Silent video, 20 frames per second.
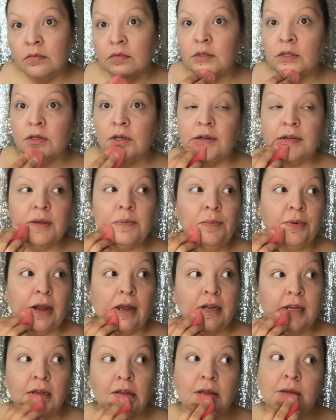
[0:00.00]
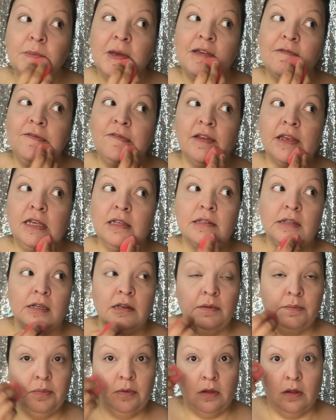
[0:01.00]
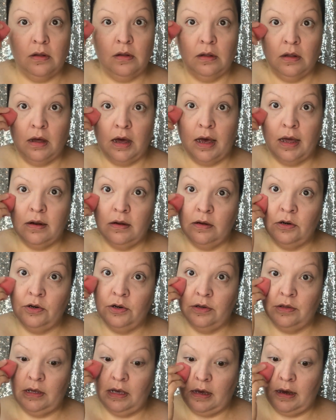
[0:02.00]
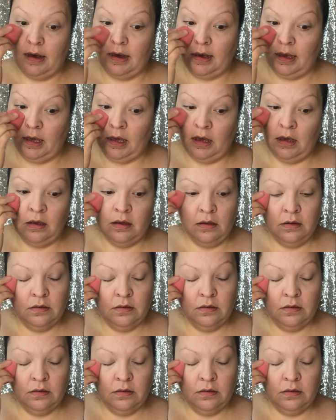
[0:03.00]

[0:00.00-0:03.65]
It's already brightening my face up a lot under the eye.